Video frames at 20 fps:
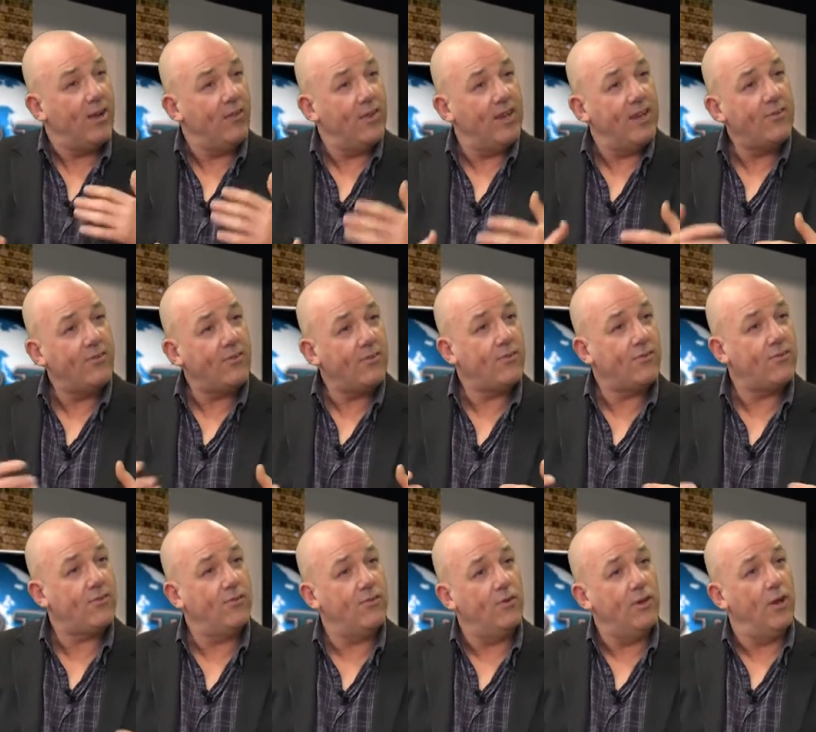
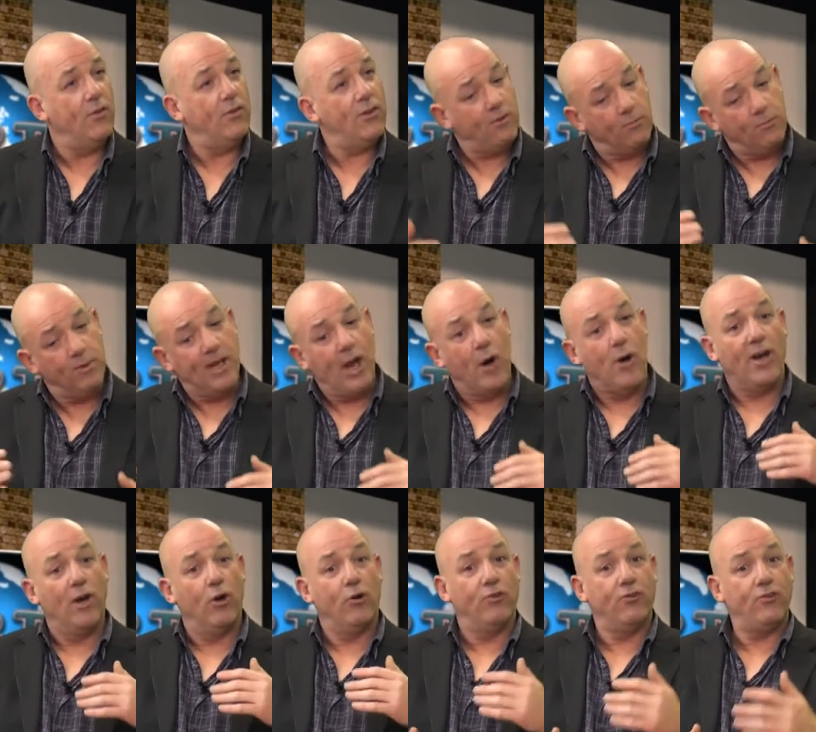this. You know, this has been
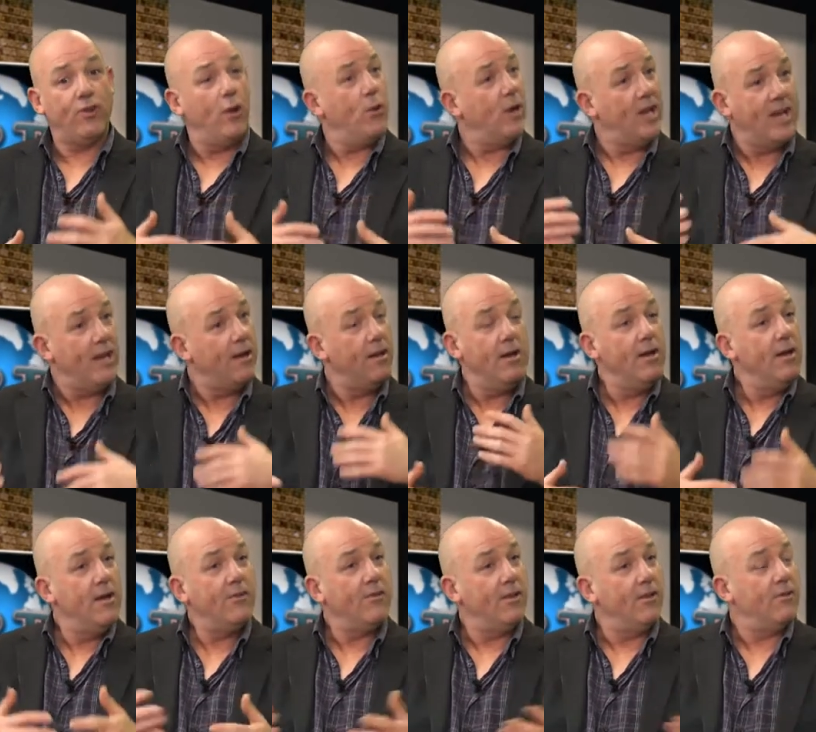going on slowly
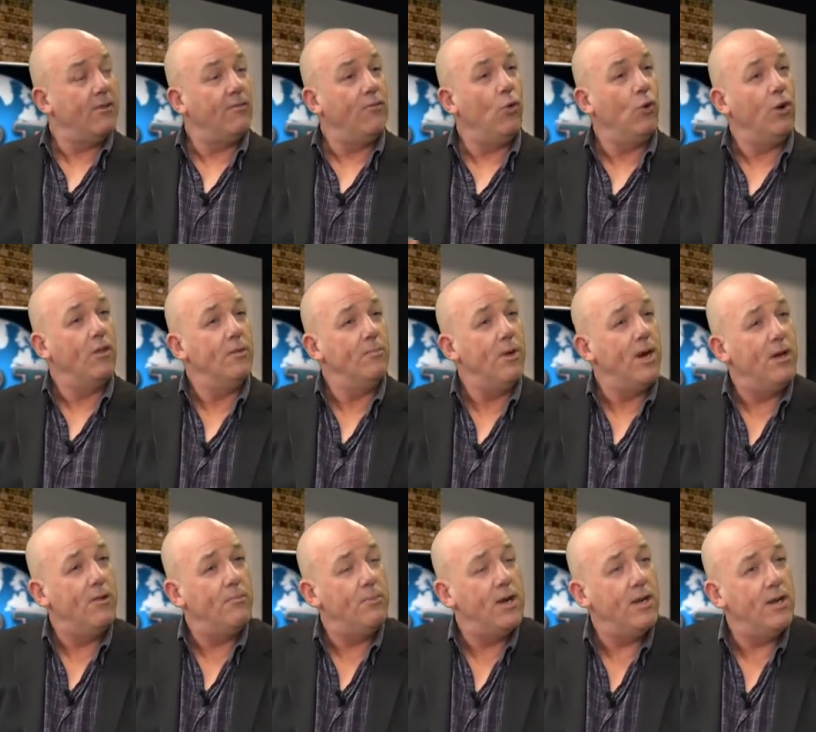since the fall of the
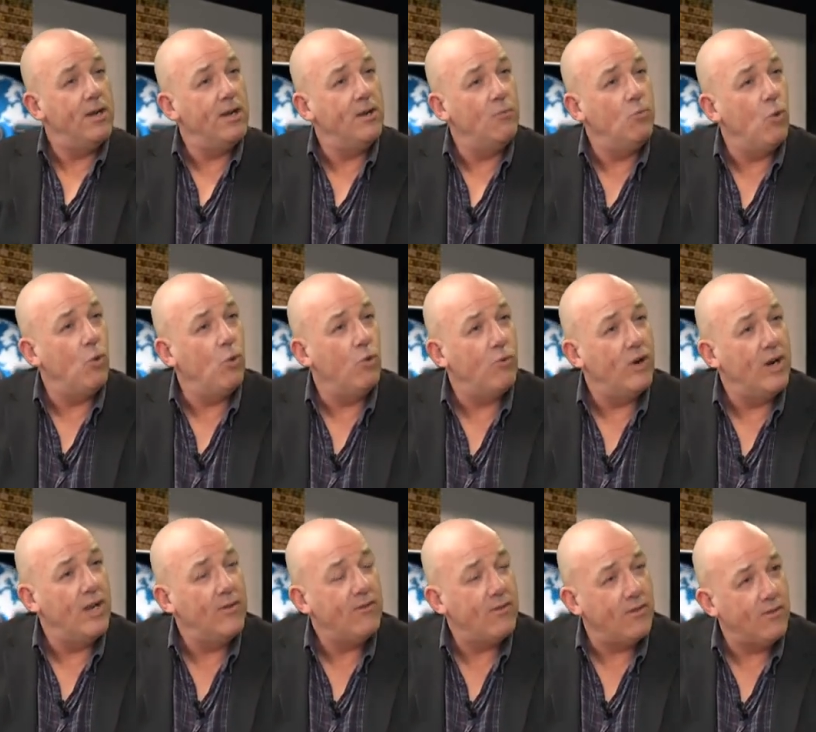Berlin Wall,
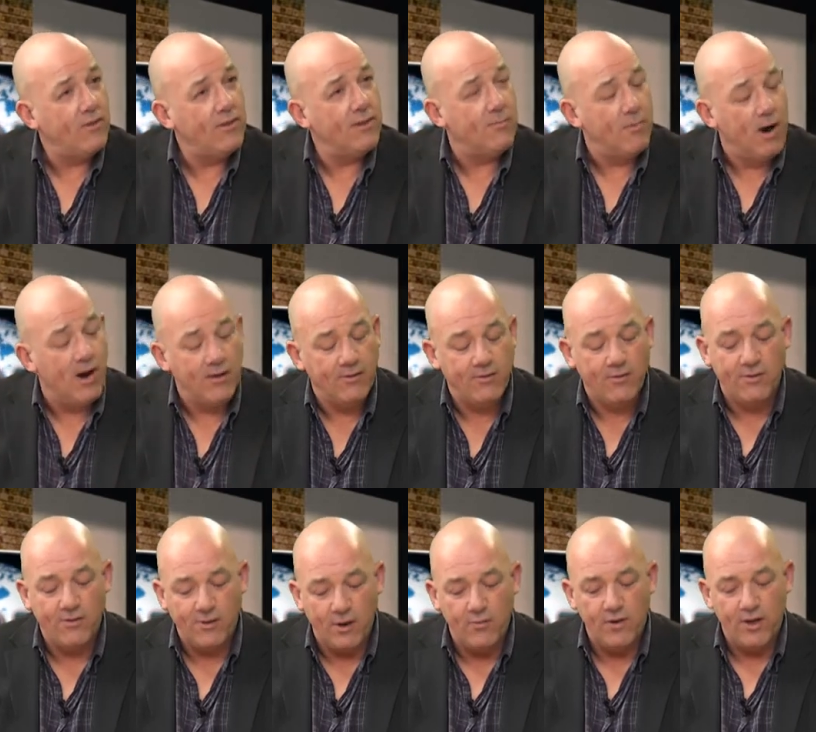really, since the demise of the
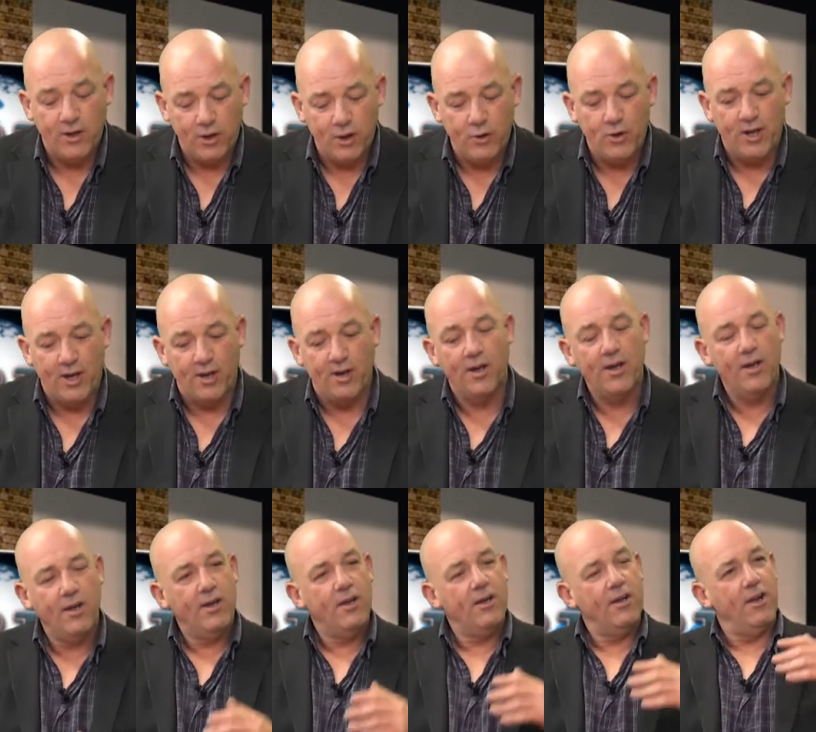Soviet Union.
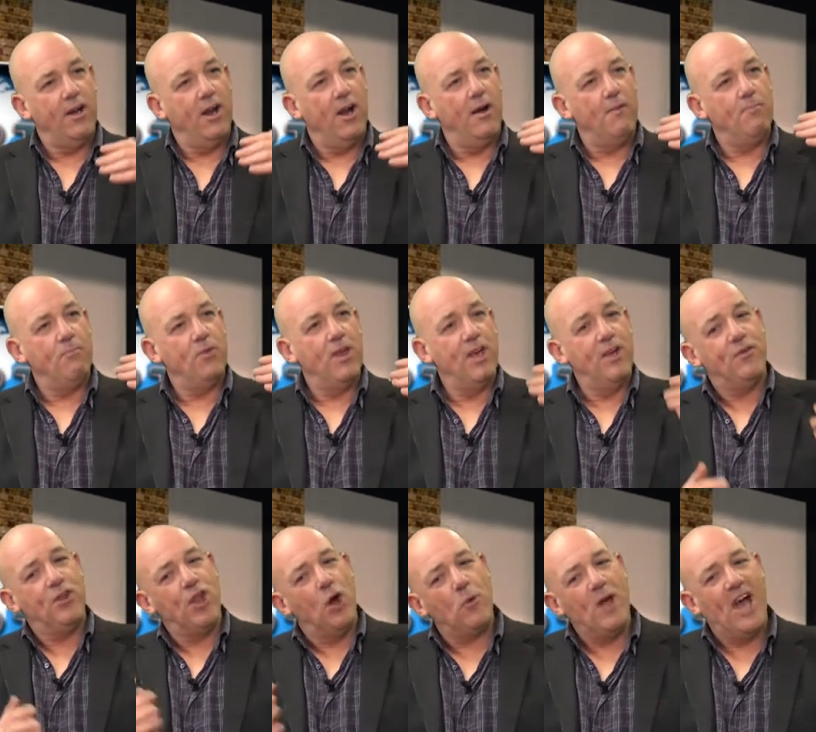You know,
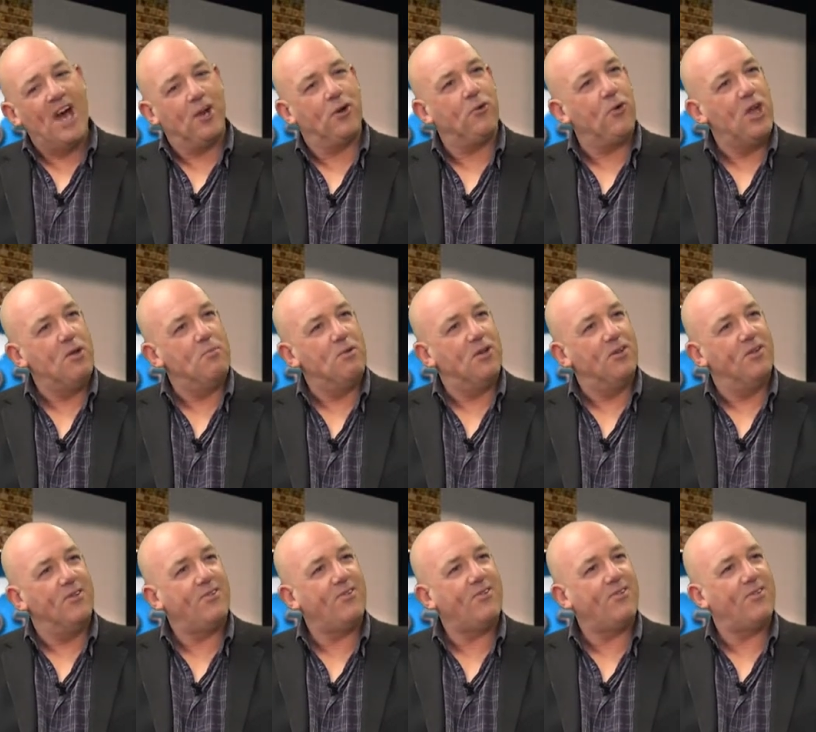even though we had
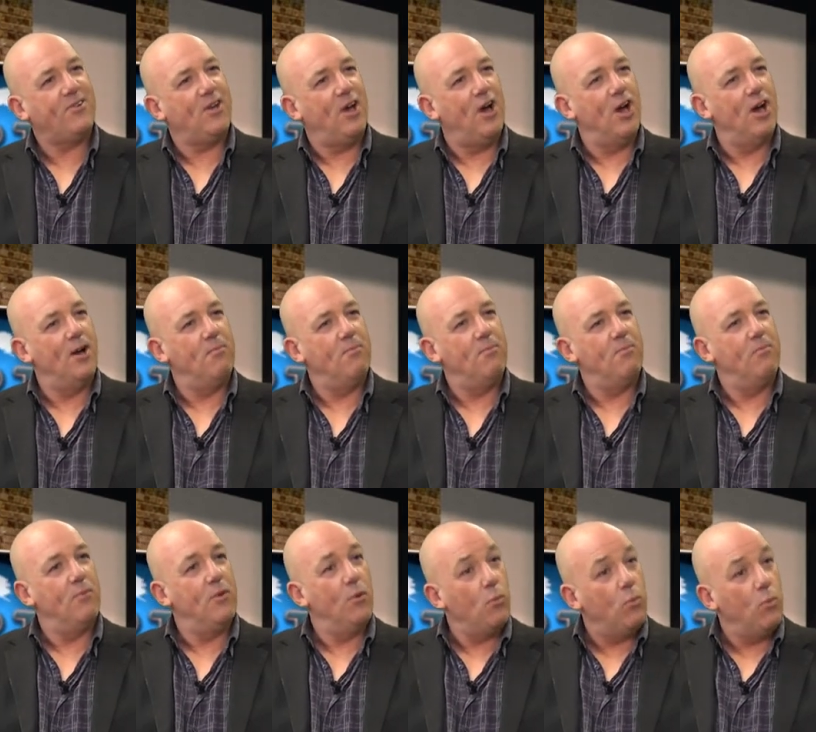agreements
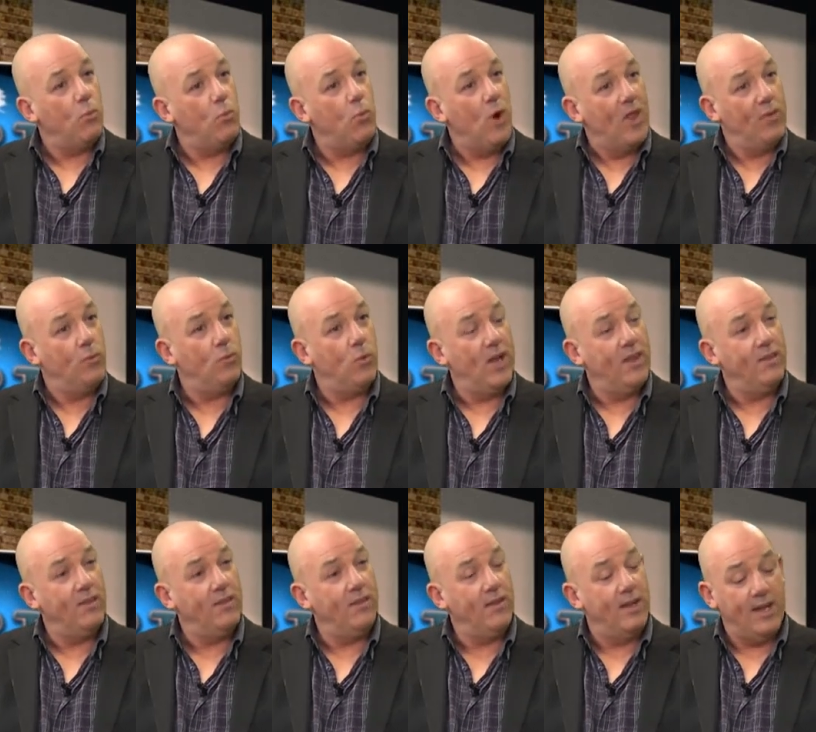
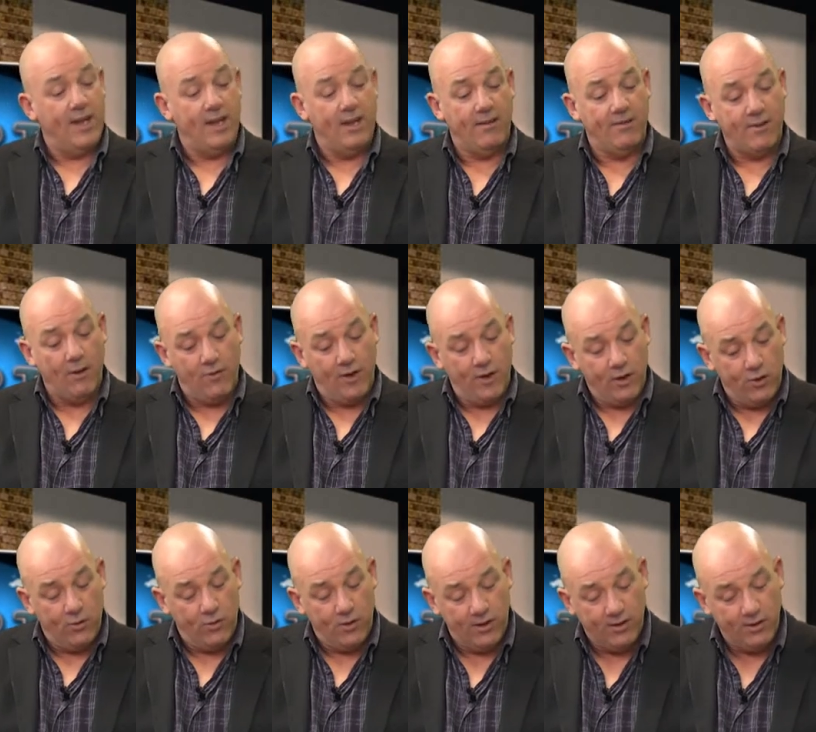when the Soviet
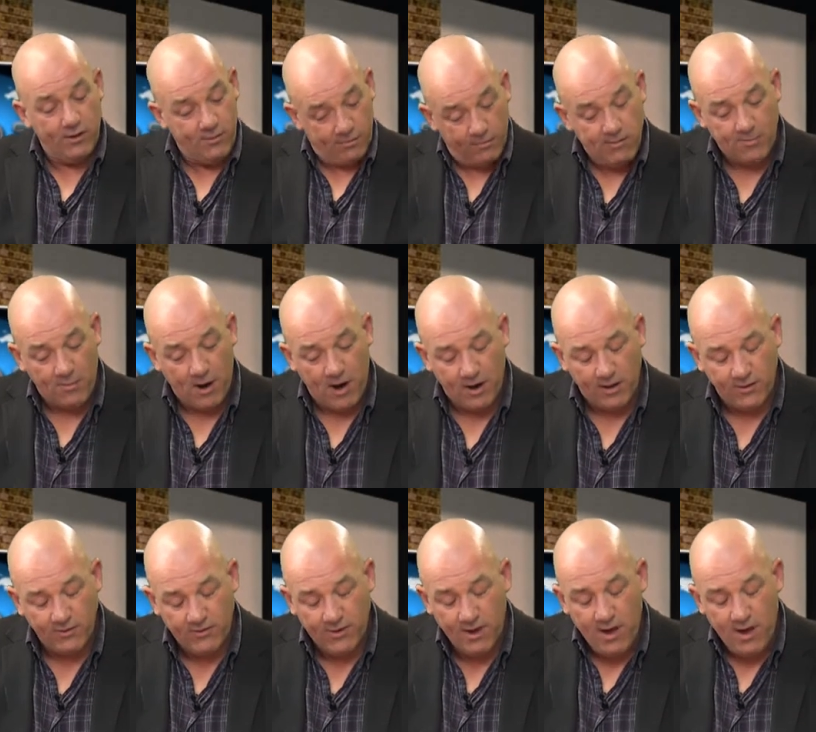Union demised,